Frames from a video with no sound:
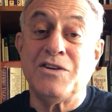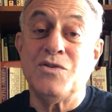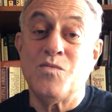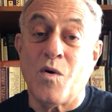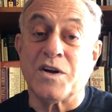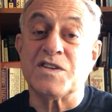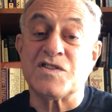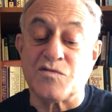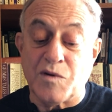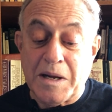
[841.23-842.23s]
you want to
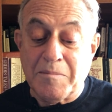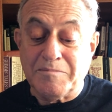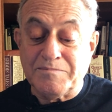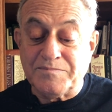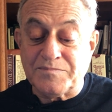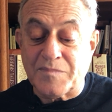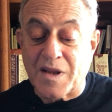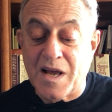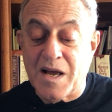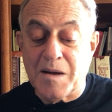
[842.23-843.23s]
scream.
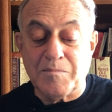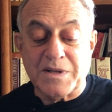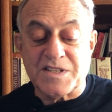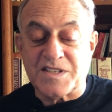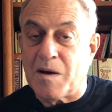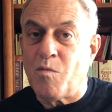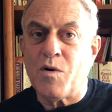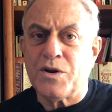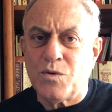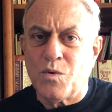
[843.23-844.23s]
But
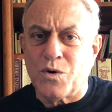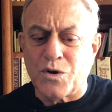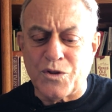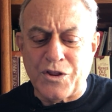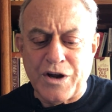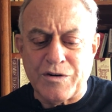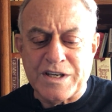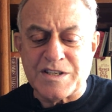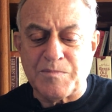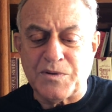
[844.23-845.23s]
somewhere in the world, there
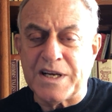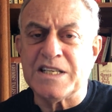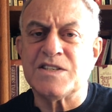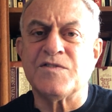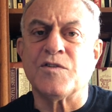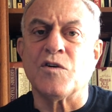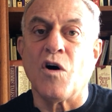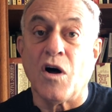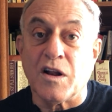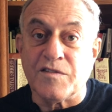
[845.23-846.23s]
is a place for
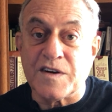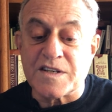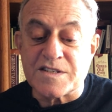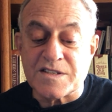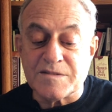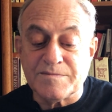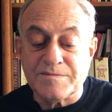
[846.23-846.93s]
all of us.